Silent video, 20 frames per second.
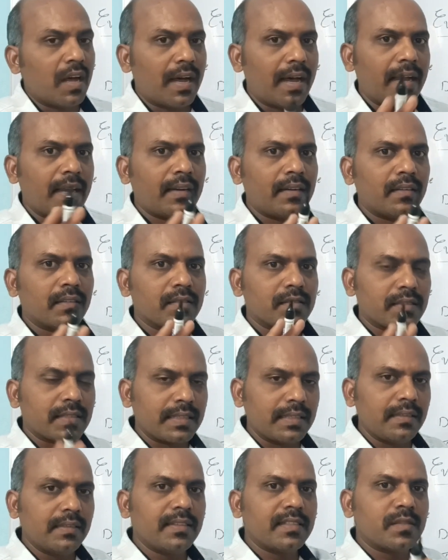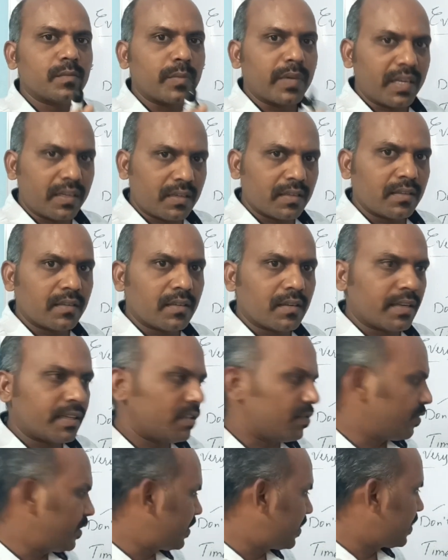and a skill is better,
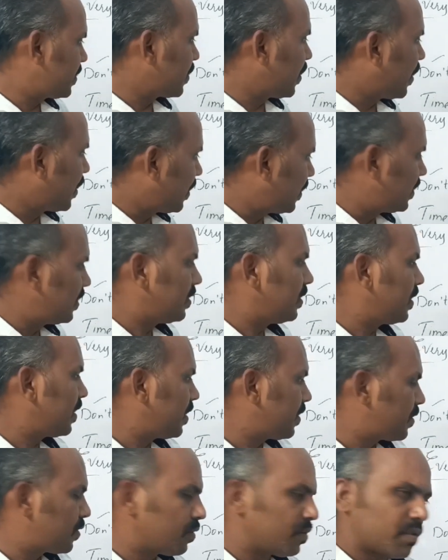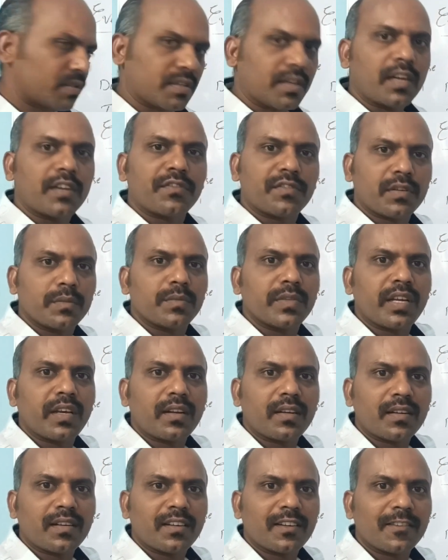right, which is already there to start from
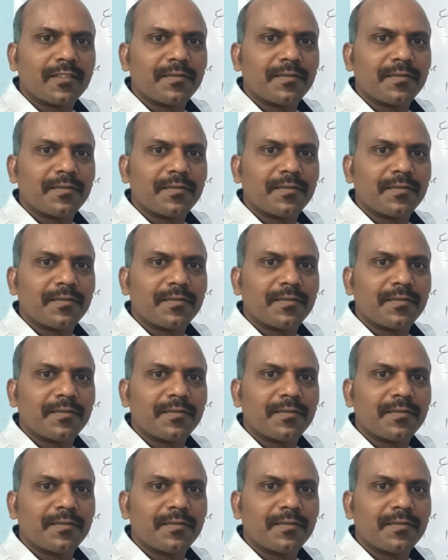there.